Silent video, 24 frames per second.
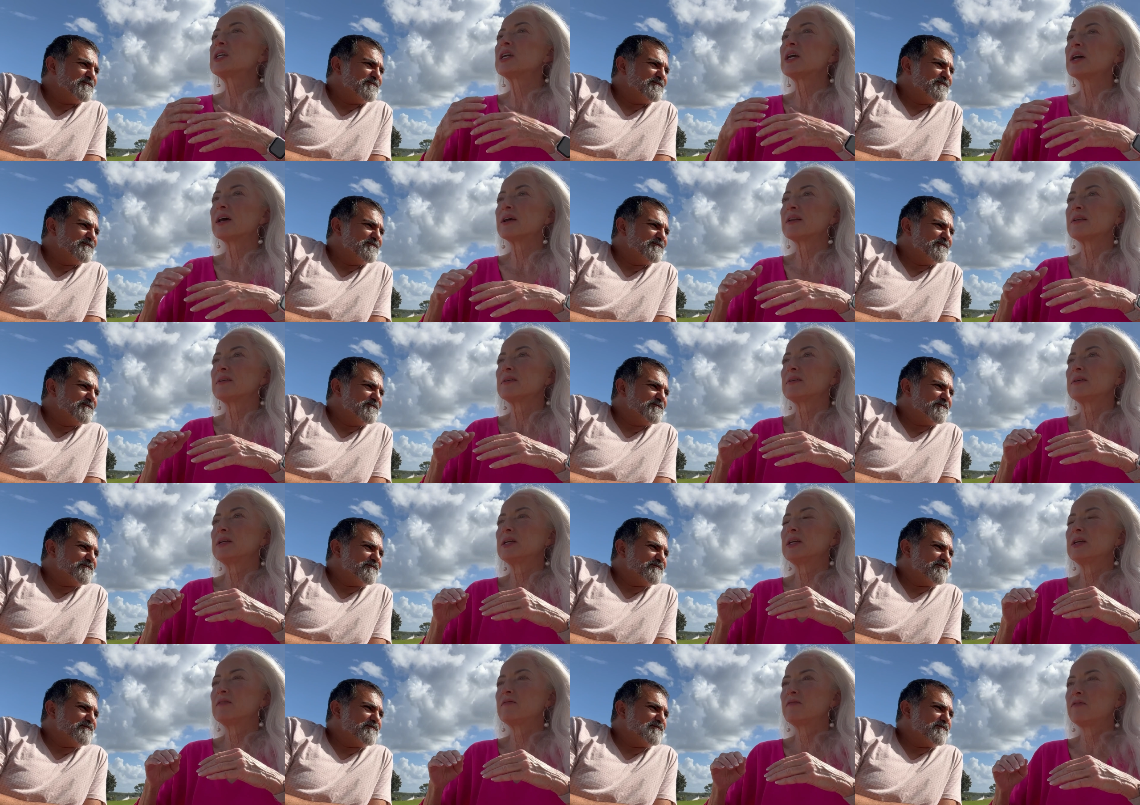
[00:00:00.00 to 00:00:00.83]
Speaker 1: get
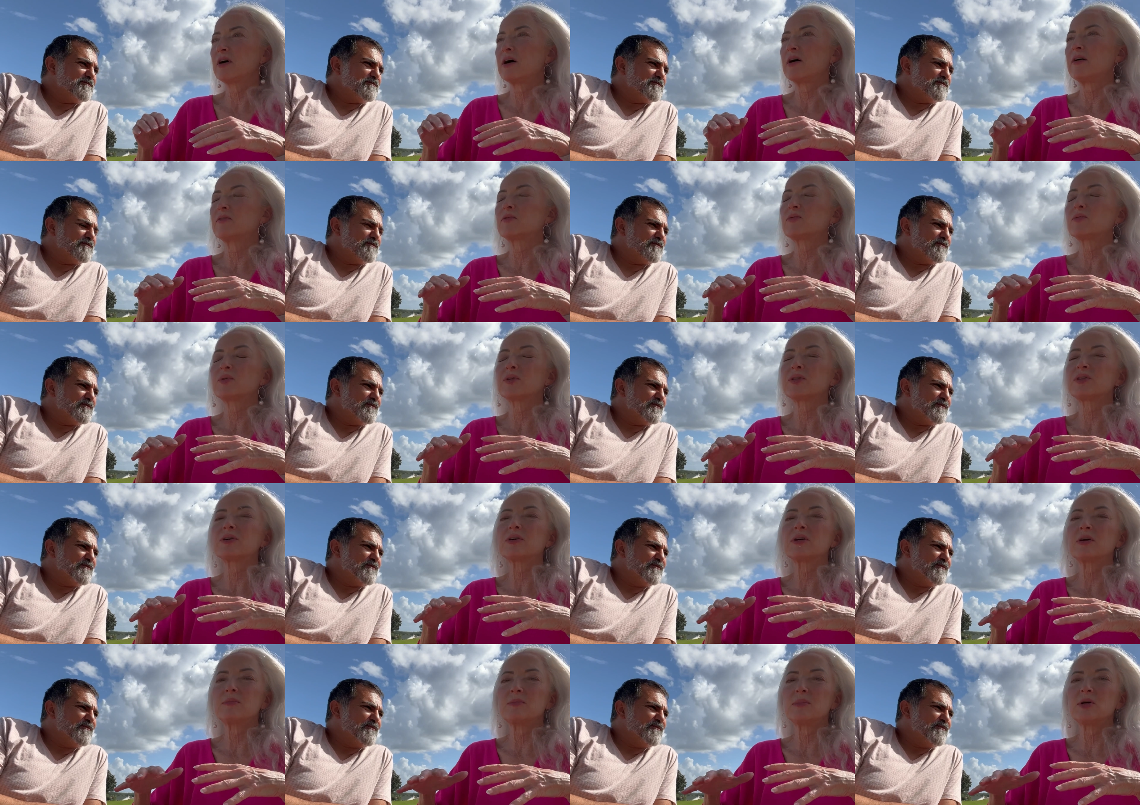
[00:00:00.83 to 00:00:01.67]
involved with
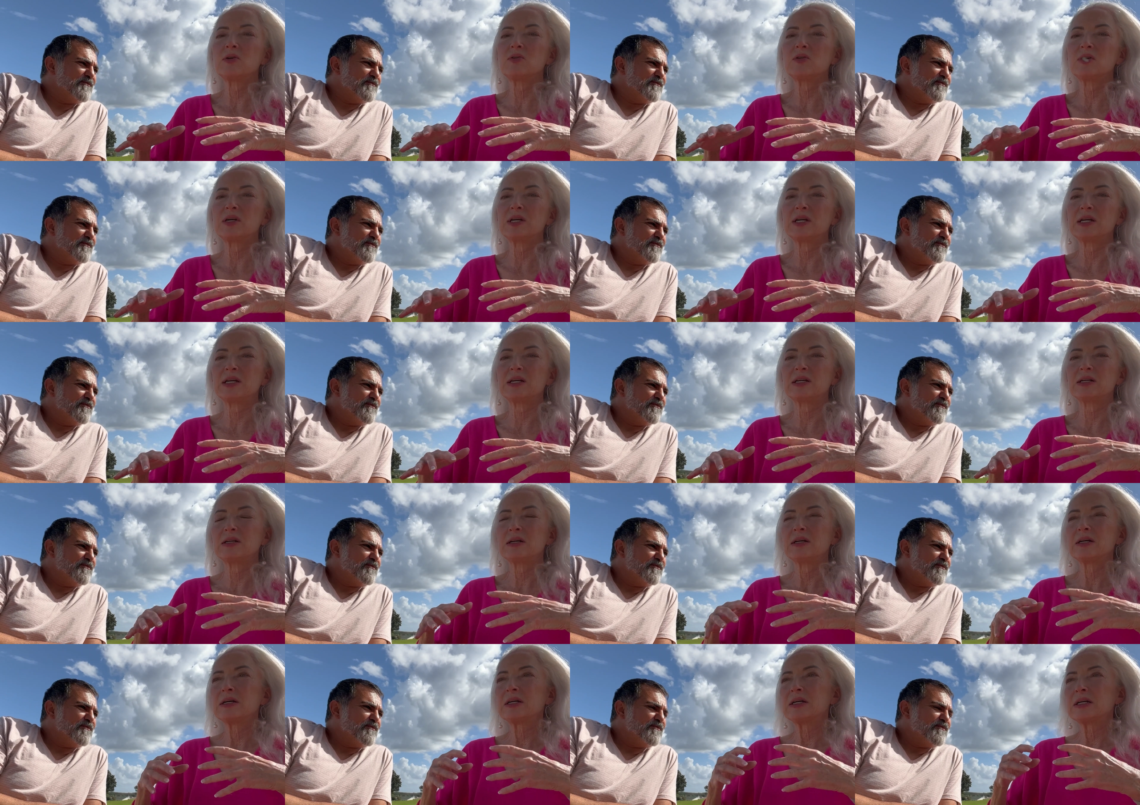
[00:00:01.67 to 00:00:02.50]
the community,
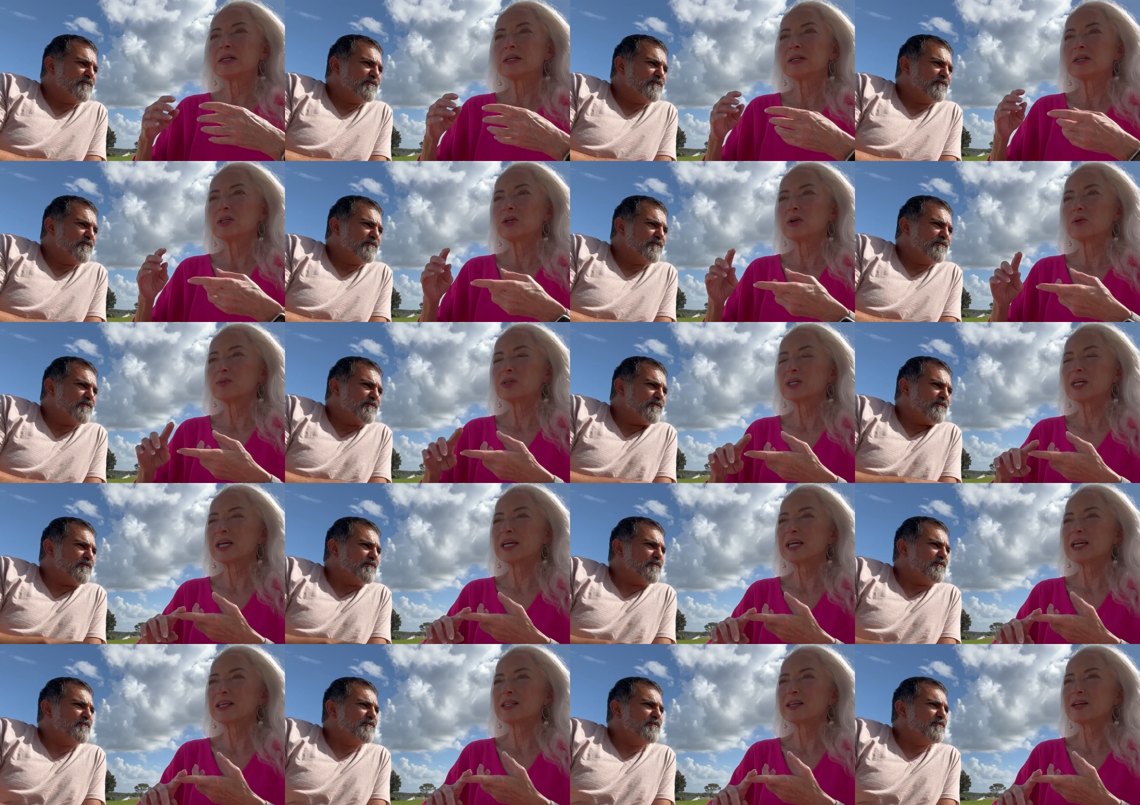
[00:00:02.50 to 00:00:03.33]
you know,
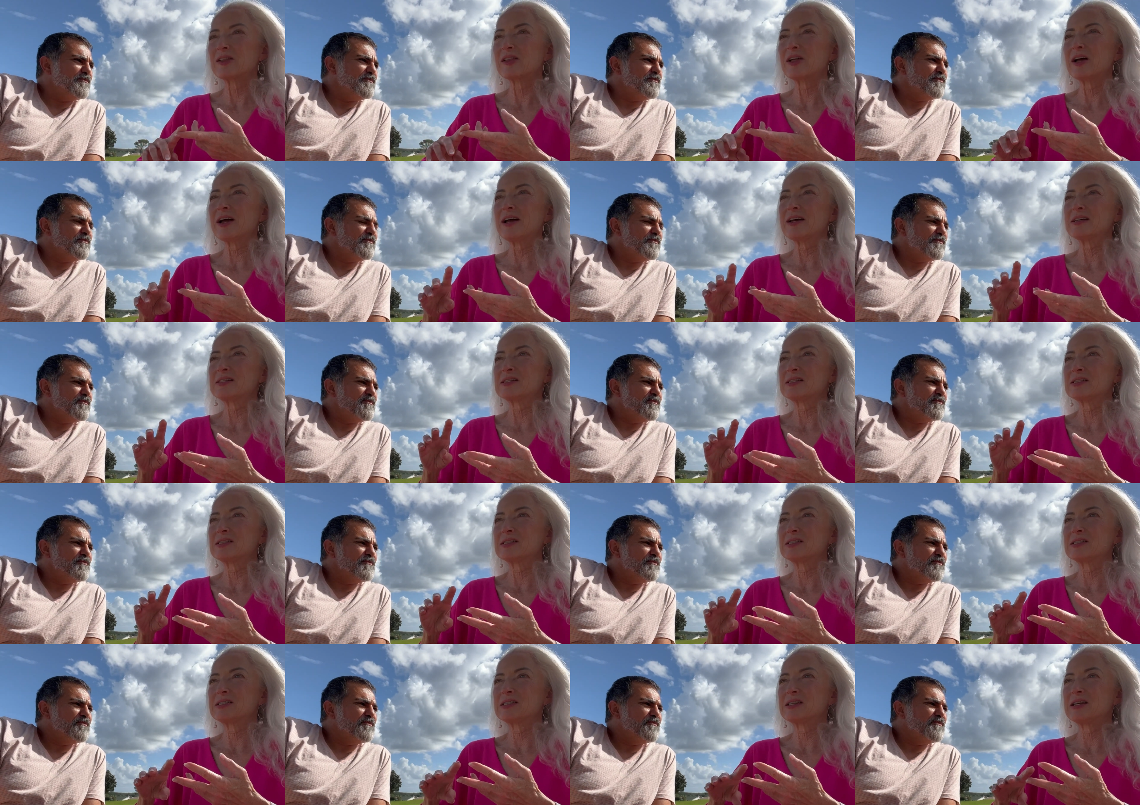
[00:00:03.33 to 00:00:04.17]
taking the
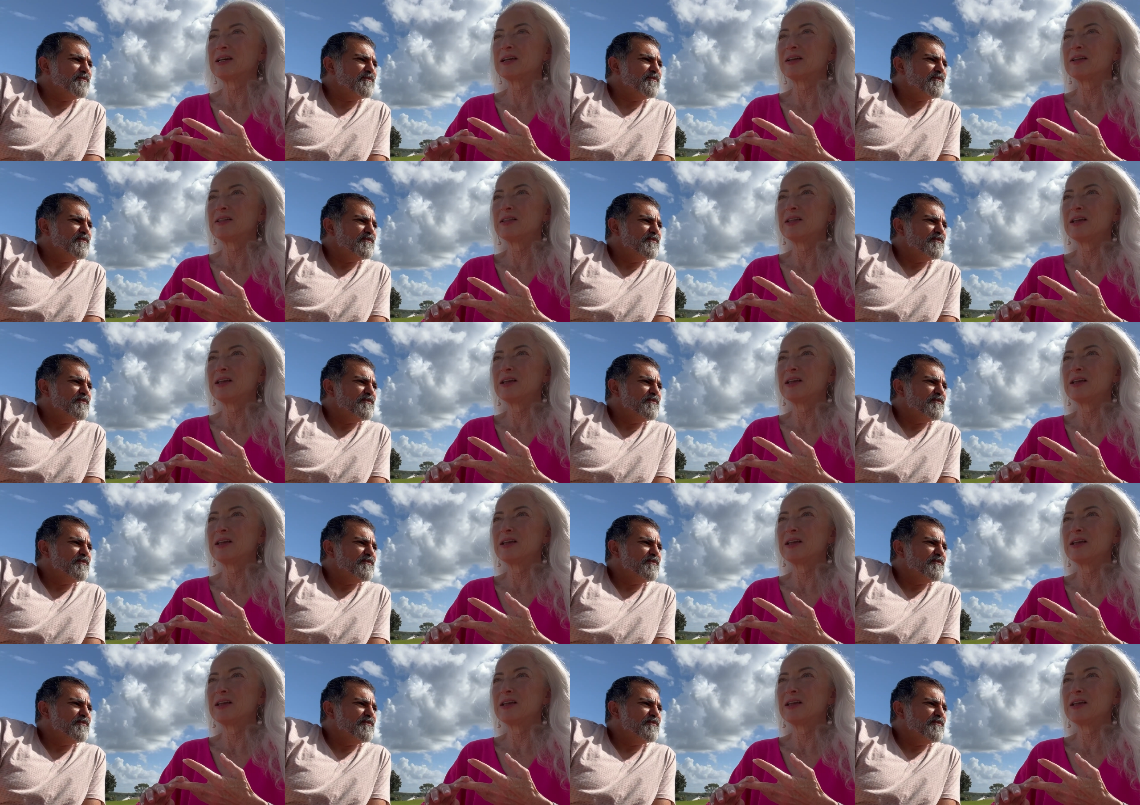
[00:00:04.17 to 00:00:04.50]
classes and